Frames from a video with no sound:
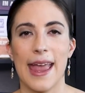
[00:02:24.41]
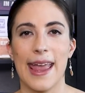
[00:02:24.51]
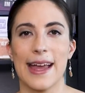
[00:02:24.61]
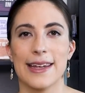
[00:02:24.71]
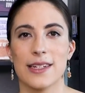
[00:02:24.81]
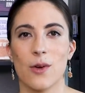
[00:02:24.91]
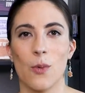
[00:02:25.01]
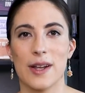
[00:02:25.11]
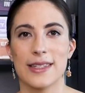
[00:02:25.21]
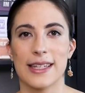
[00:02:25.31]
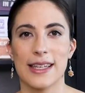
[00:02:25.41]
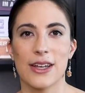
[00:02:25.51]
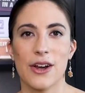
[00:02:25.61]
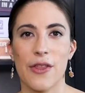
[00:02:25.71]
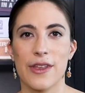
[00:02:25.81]
And once a
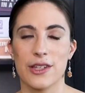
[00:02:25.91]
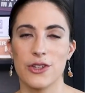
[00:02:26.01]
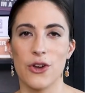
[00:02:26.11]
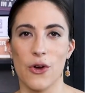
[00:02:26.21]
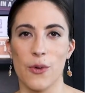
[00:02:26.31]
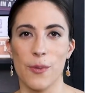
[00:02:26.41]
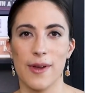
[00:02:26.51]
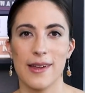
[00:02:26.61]
year, this dome,